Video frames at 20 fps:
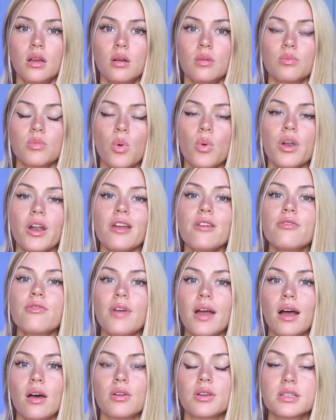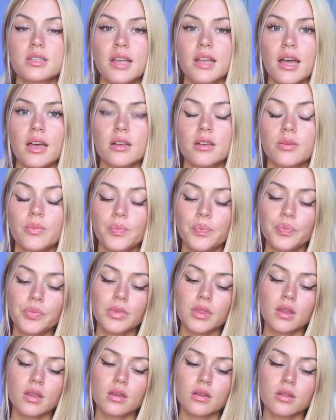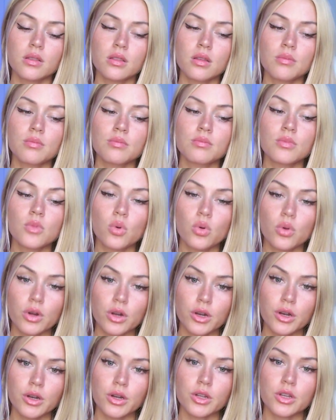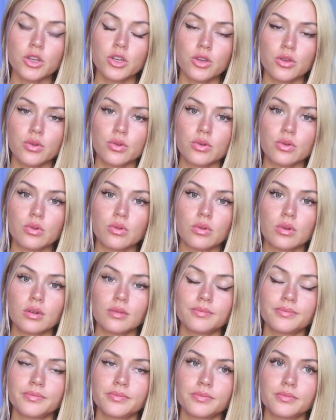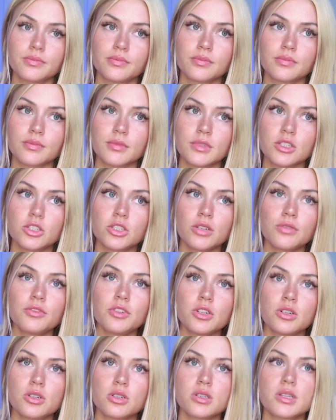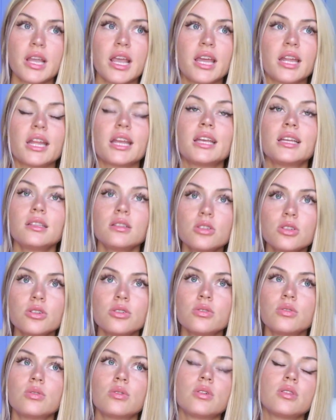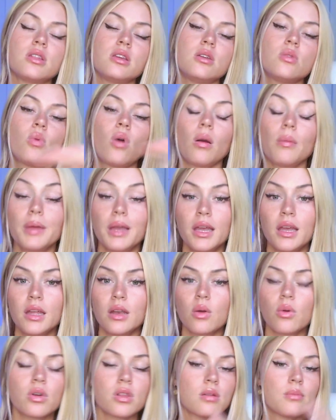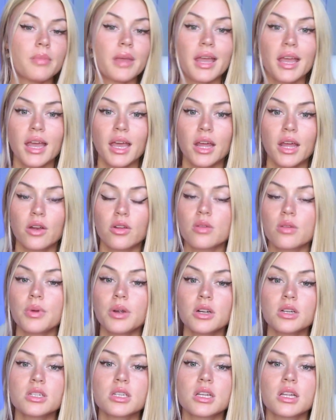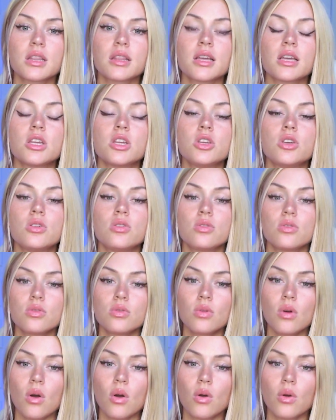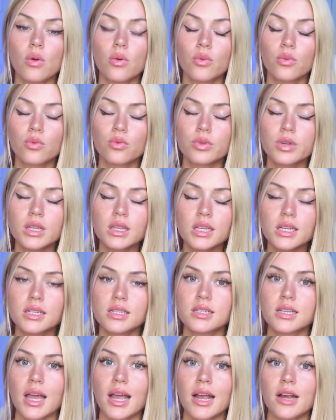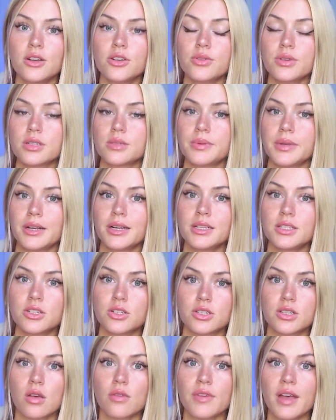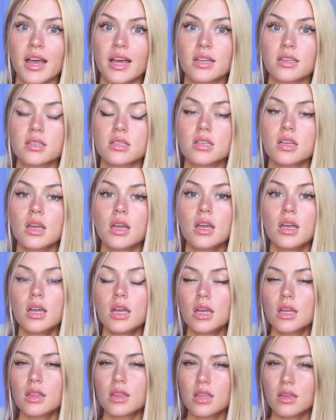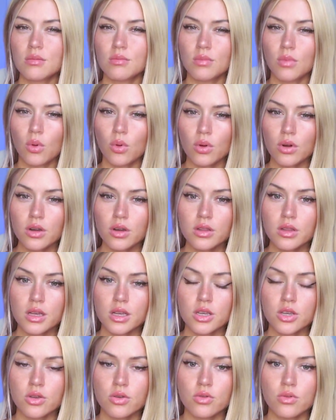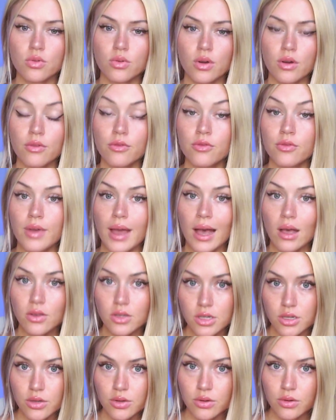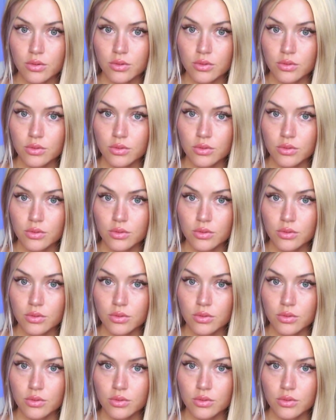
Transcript: But what I found is that the more you shift your state into the woman or the man or the person that you really desire to experience yourself as, the more that you value